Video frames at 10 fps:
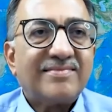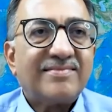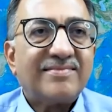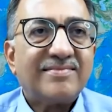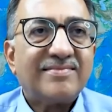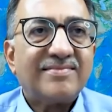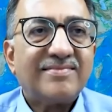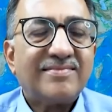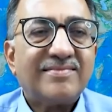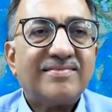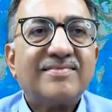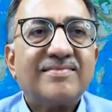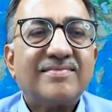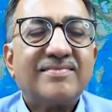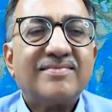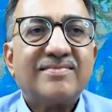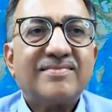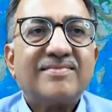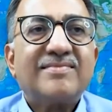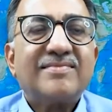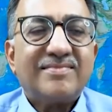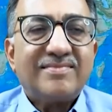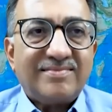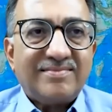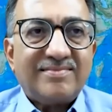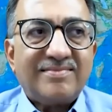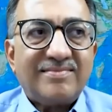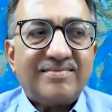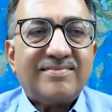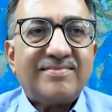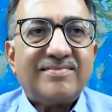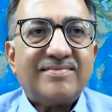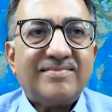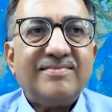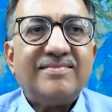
(not speaking)